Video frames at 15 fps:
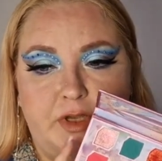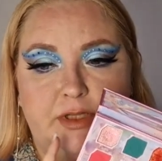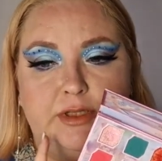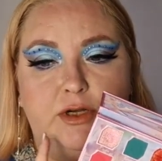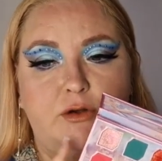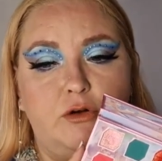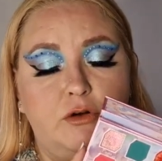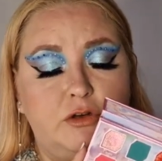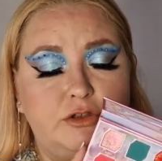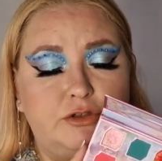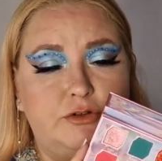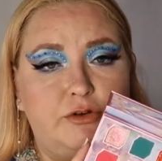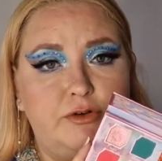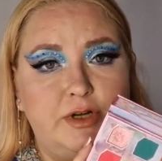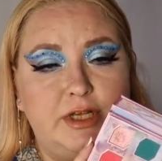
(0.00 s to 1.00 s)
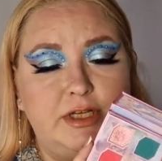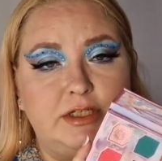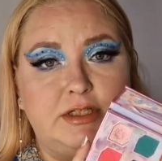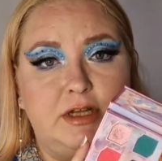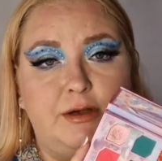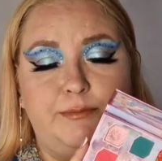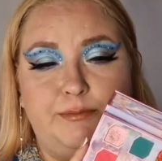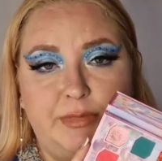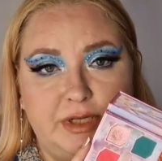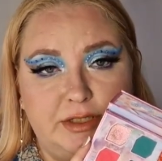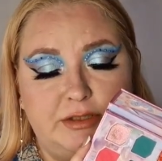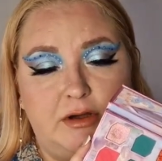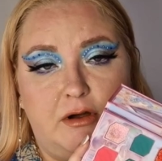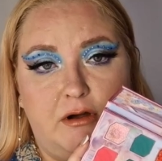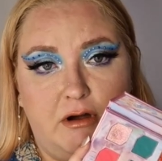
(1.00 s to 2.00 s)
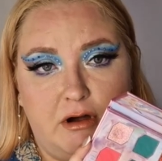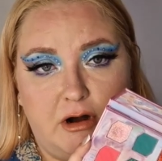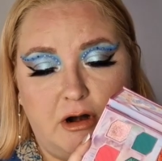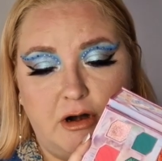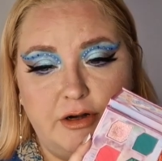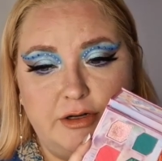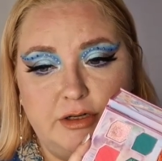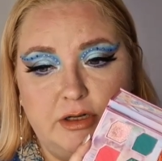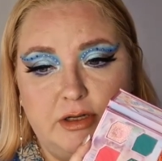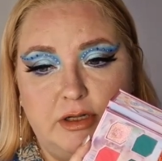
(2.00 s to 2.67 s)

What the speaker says: the color story is a bit hard.